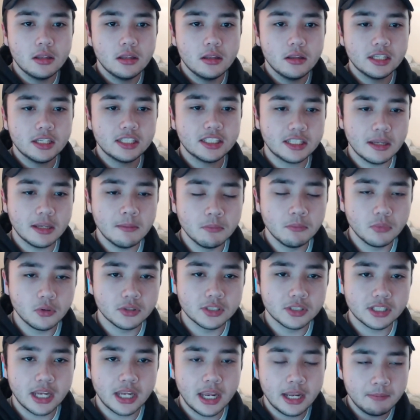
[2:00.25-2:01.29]

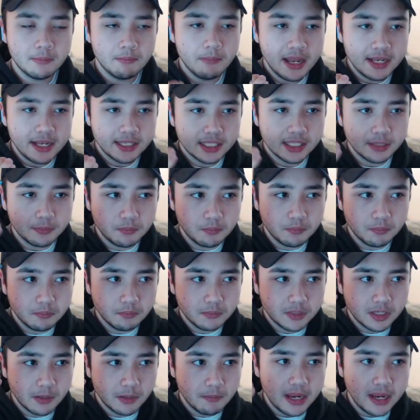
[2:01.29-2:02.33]
symbols and meant to
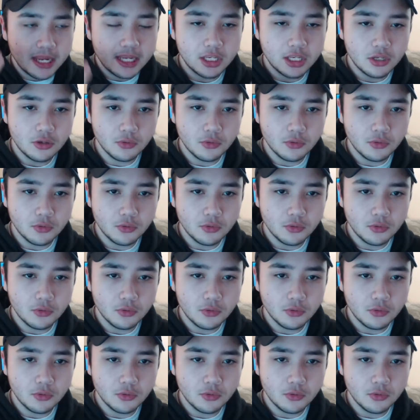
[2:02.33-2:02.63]
to make you